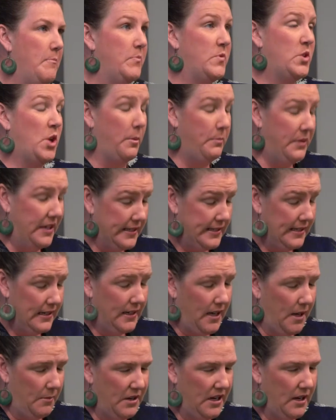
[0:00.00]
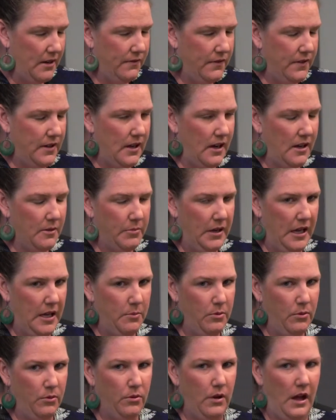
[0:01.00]
topics that are coming up for young
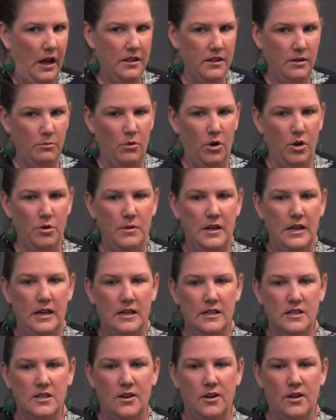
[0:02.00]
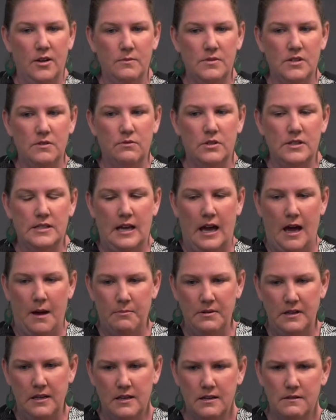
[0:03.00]
people at the moment in terms of what's
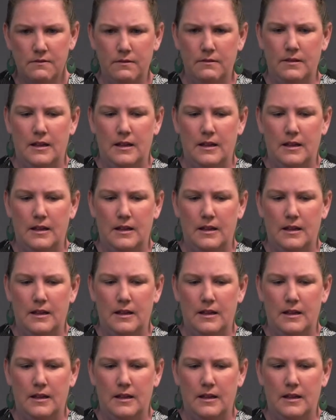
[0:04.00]
happening for